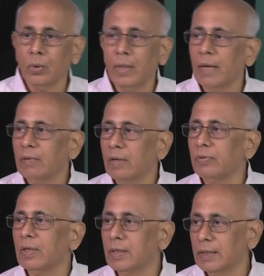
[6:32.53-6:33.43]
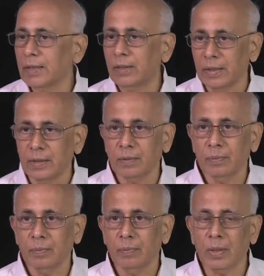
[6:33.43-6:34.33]
not have definite trajectories
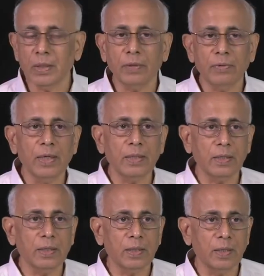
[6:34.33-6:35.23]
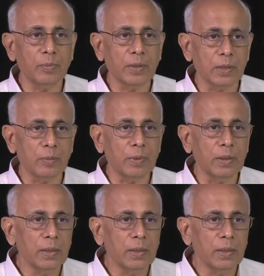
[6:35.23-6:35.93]
because of the uncertainty principle.